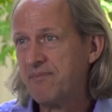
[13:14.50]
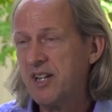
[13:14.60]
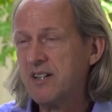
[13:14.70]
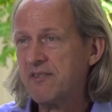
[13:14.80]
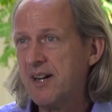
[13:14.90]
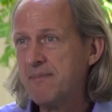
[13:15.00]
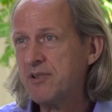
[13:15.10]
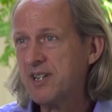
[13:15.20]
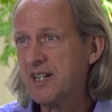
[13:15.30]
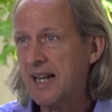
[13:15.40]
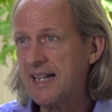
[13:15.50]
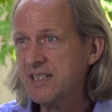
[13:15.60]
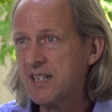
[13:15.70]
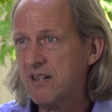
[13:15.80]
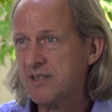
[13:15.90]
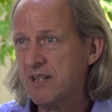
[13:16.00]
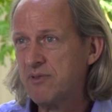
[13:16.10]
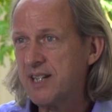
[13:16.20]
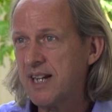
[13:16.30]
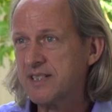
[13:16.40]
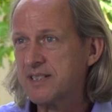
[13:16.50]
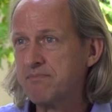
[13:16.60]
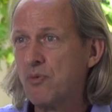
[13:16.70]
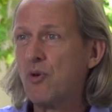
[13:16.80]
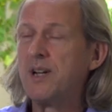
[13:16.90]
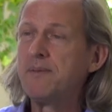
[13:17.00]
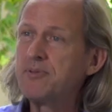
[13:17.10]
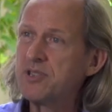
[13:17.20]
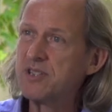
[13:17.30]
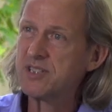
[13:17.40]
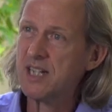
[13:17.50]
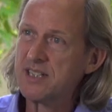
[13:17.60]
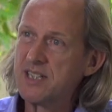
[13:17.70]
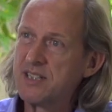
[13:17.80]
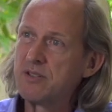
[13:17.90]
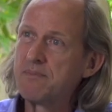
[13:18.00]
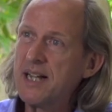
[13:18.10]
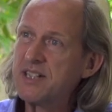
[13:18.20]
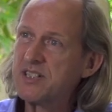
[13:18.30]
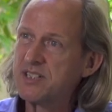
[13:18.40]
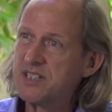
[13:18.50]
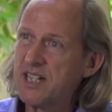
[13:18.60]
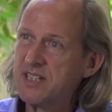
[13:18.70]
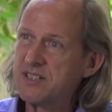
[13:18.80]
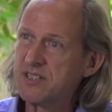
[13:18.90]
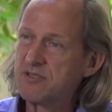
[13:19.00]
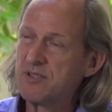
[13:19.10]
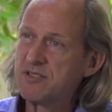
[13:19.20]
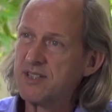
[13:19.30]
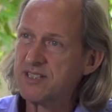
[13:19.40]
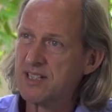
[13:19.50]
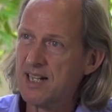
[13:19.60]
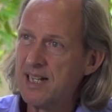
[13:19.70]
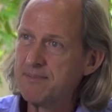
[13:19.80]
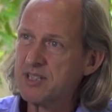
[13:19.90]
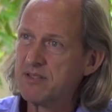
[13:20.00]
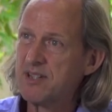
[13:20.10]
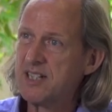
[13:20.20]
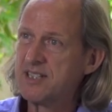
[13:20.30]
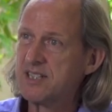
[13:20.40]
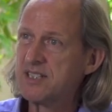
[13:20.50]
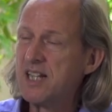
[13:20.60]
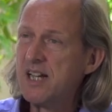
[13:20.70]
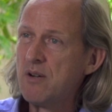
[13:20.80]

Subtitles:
in November in Glasgow, that we get more impetus actually to make these changes to address the climate crisis,